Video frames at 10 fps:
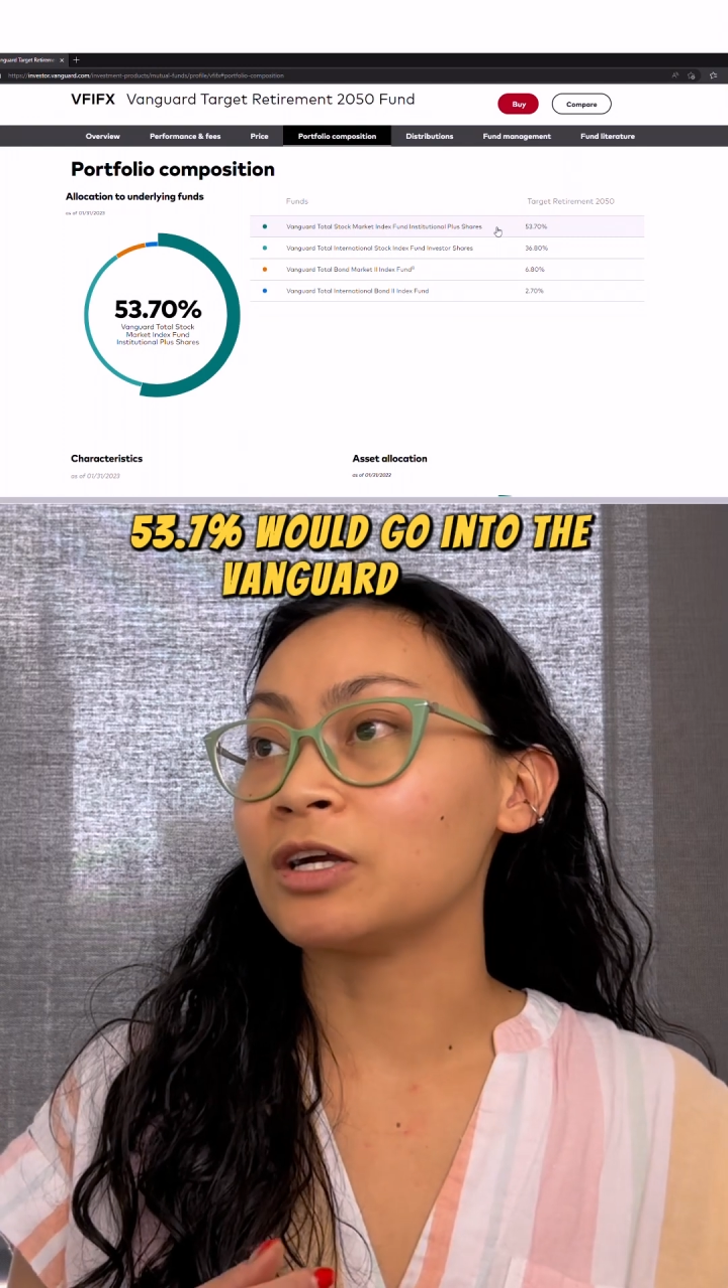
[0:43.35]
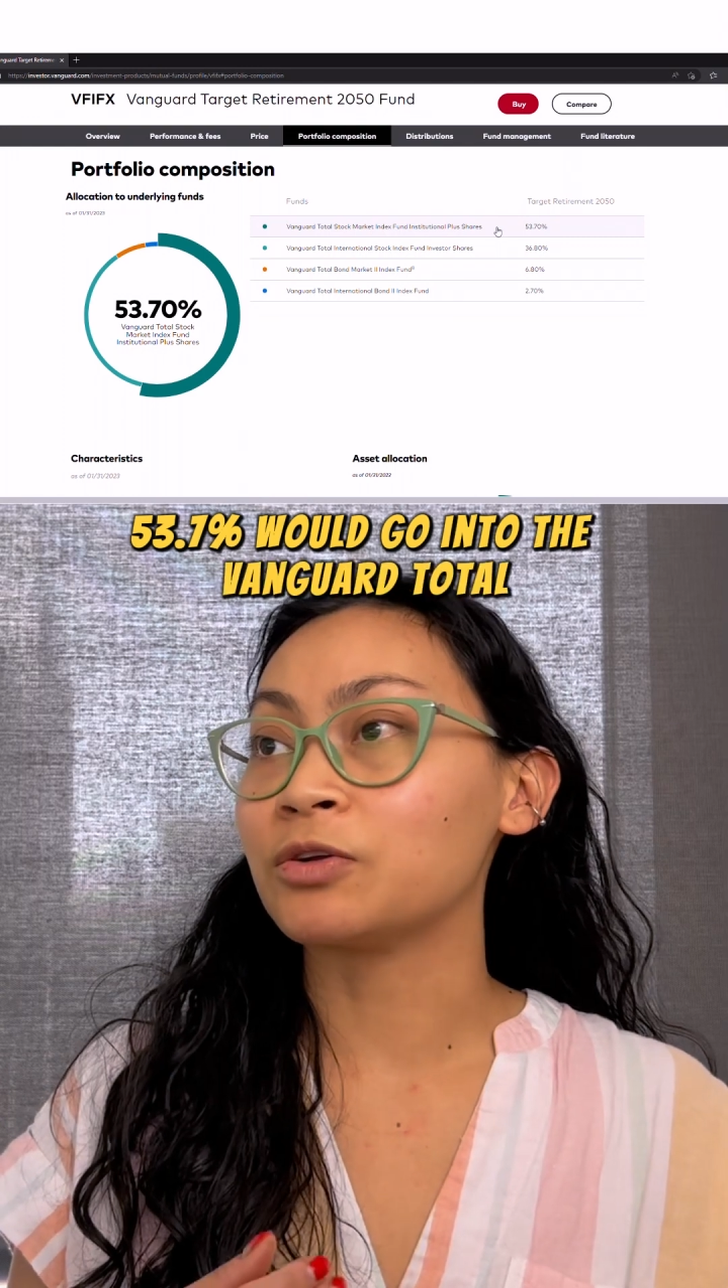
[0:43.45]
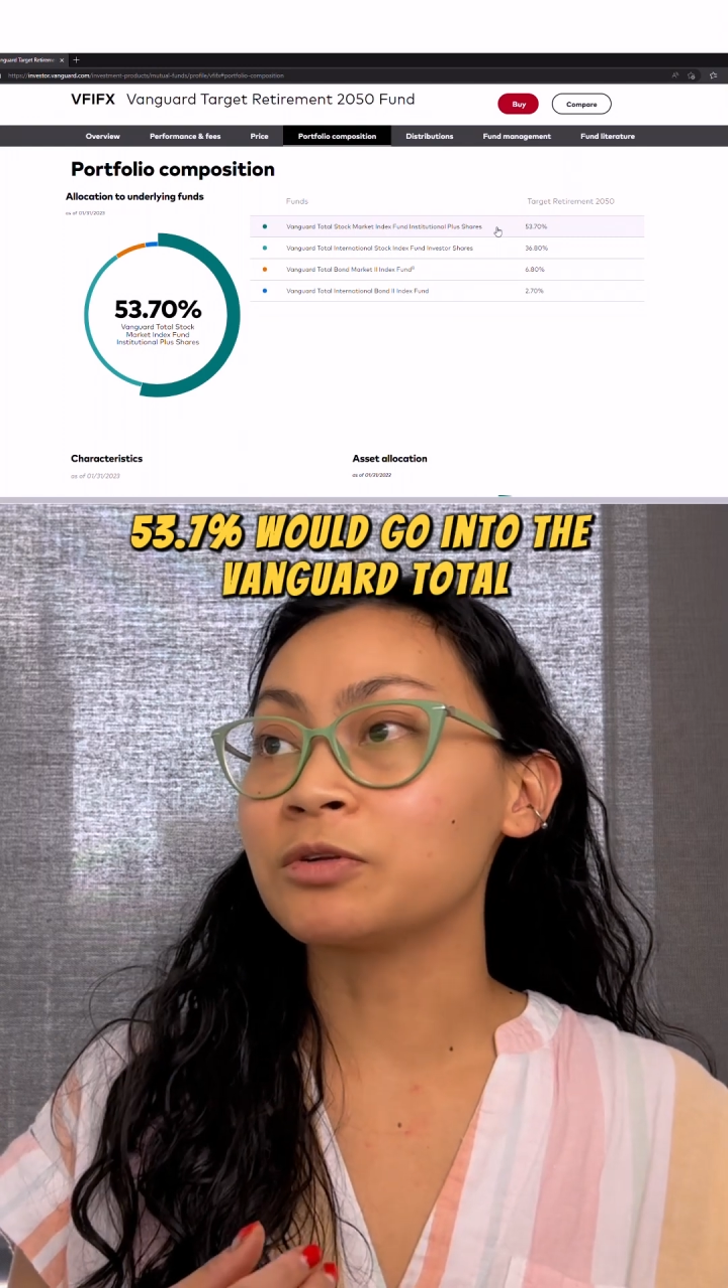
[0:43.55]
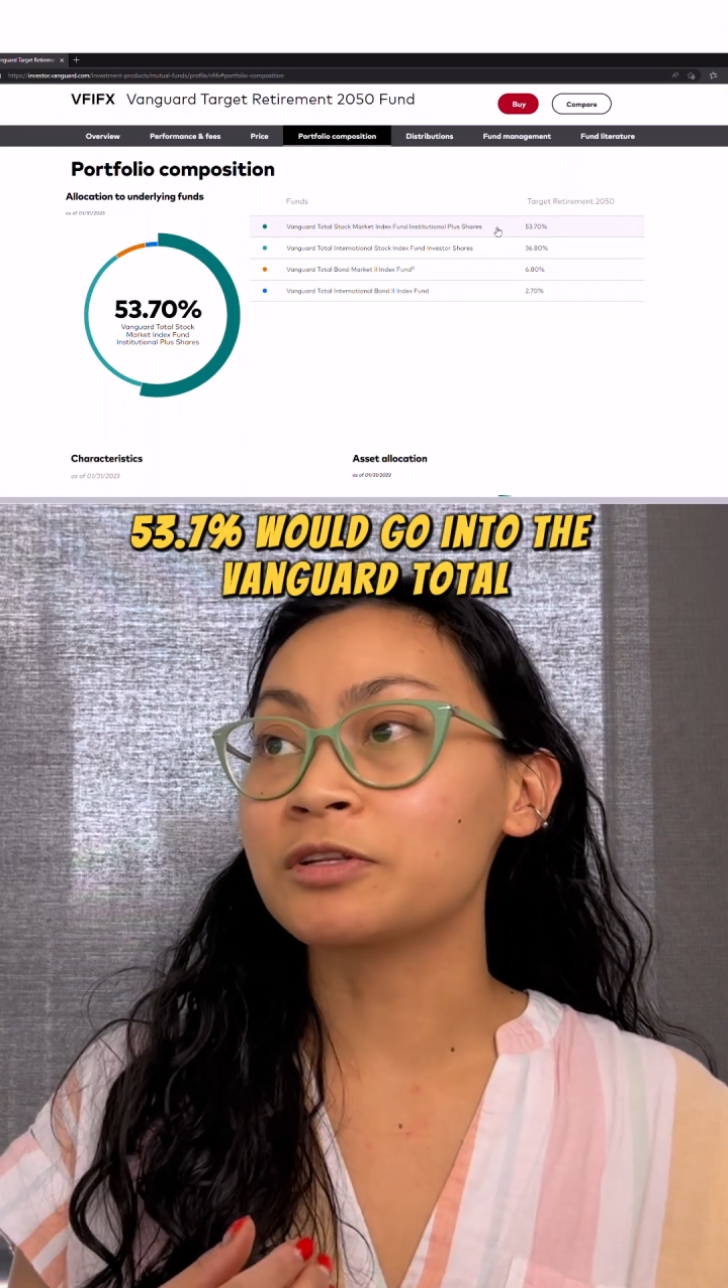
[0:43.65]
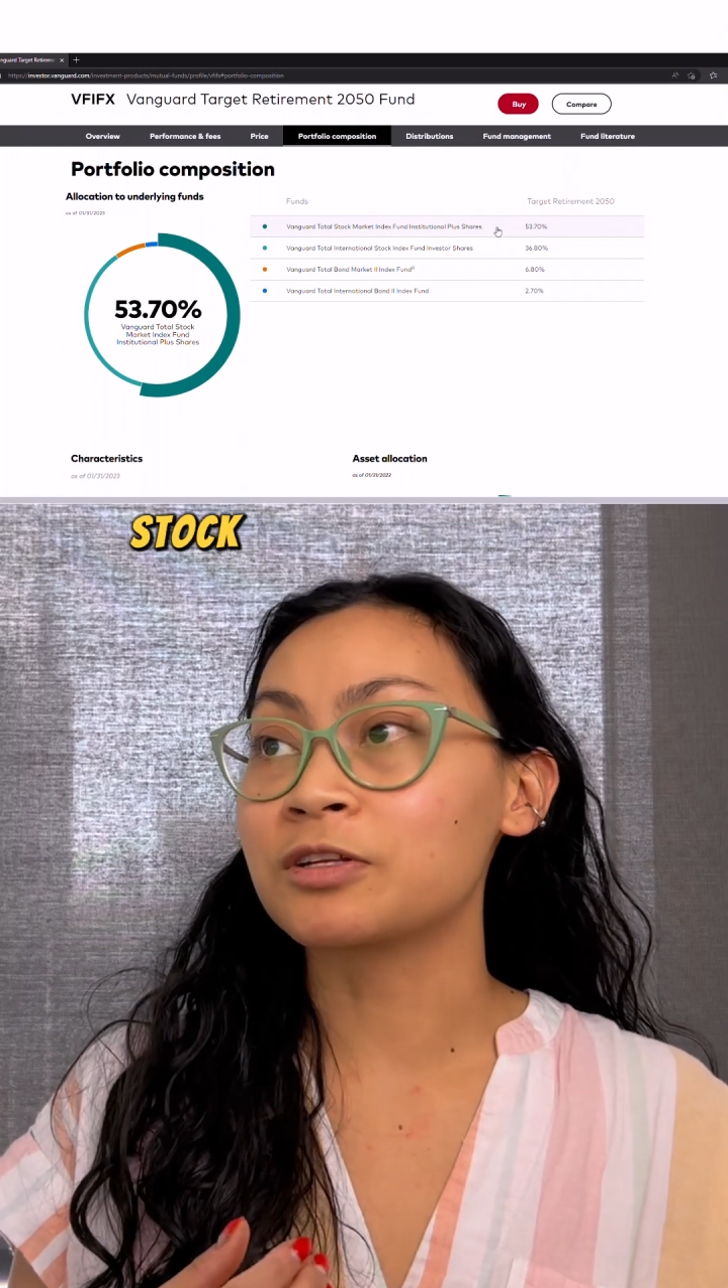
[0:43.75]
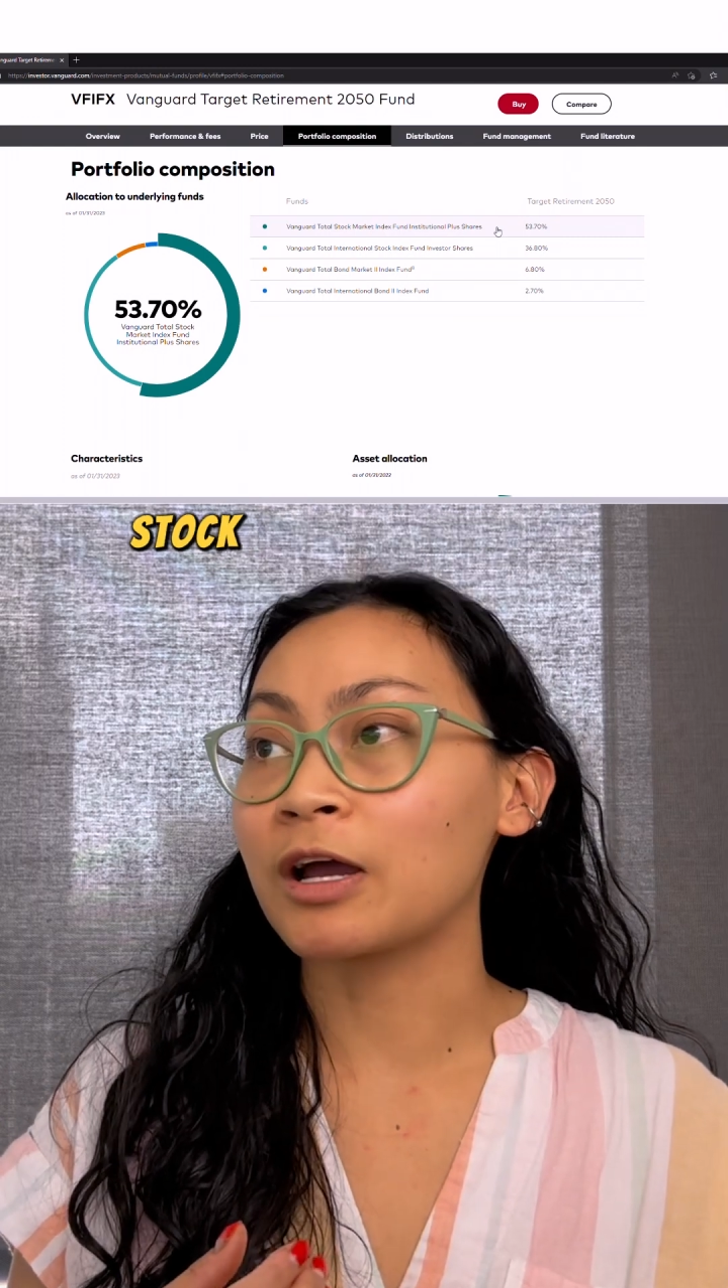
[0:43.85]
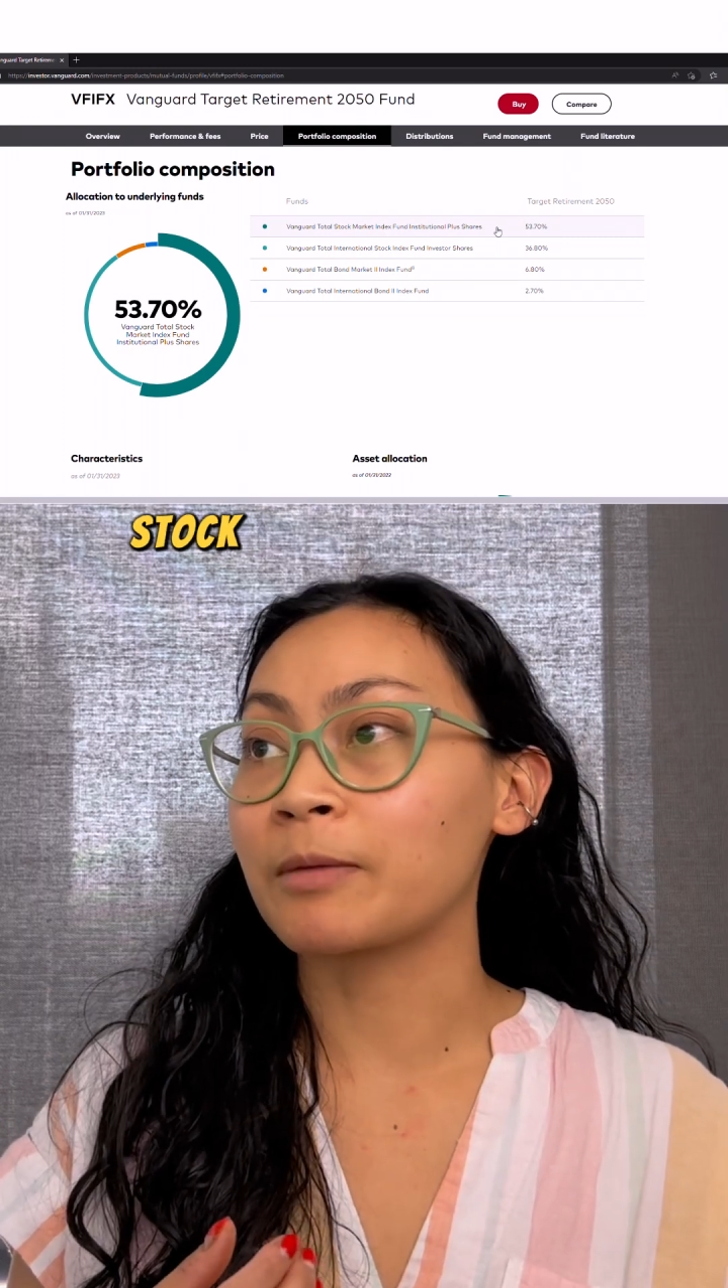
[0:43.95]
Total Stock